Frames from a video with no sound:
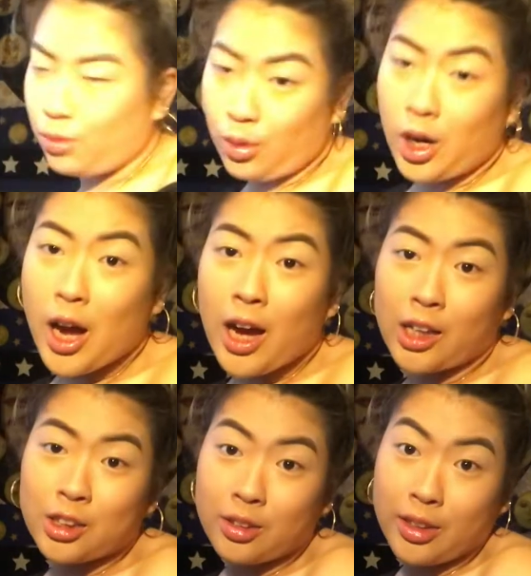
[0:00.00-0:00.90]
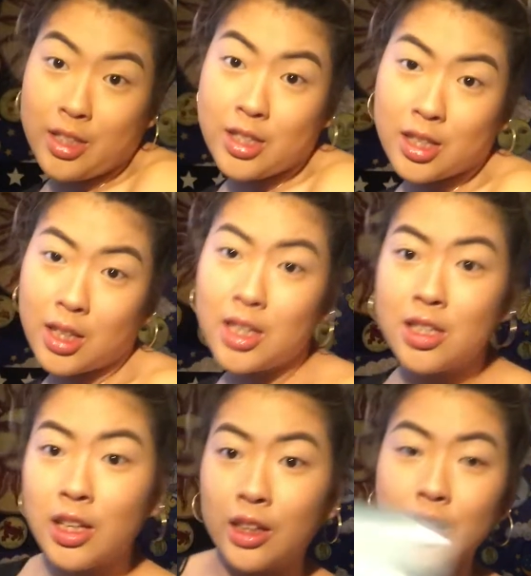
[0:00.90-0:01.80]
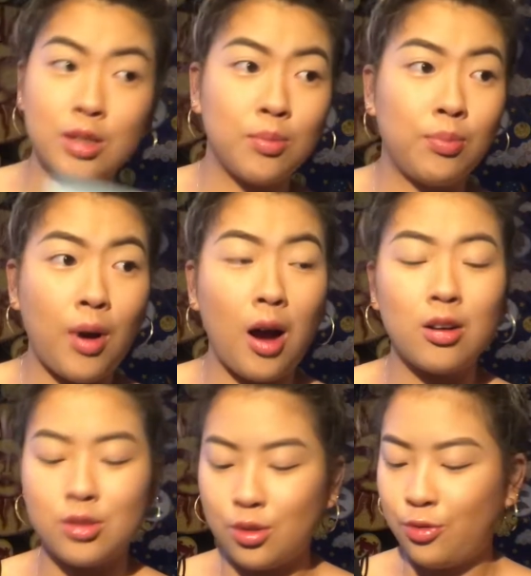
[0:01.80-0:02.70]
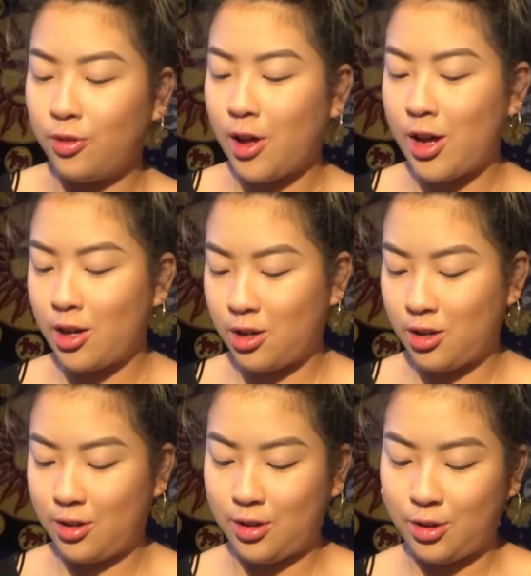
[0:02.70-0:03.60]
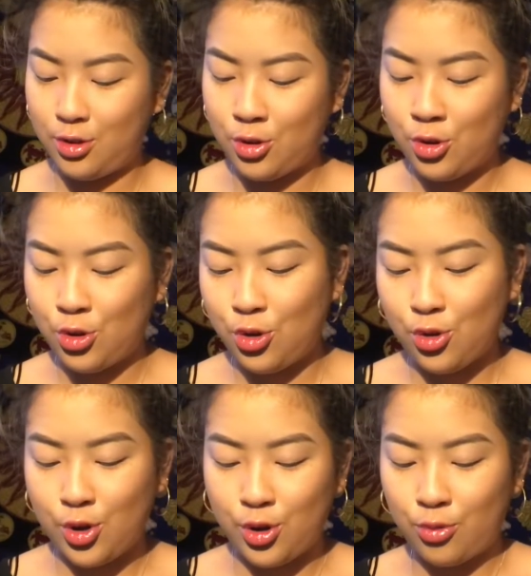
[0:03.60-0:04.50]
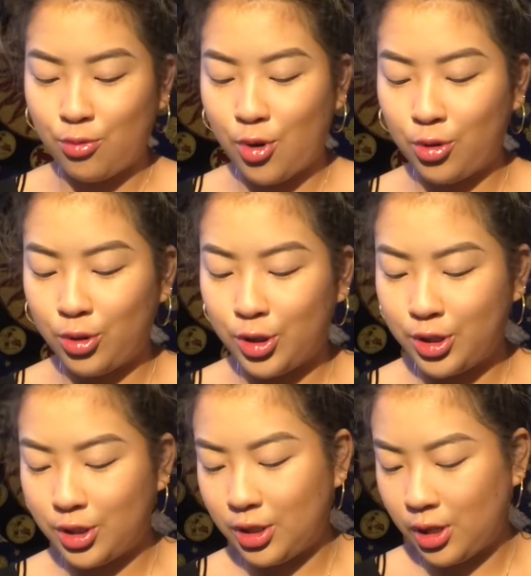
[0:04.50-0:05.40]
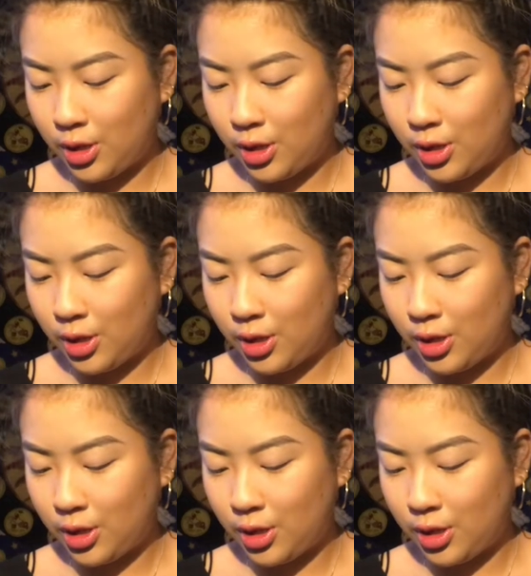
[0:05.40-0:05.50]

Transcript: We're actually just gonna take this box of like rollers.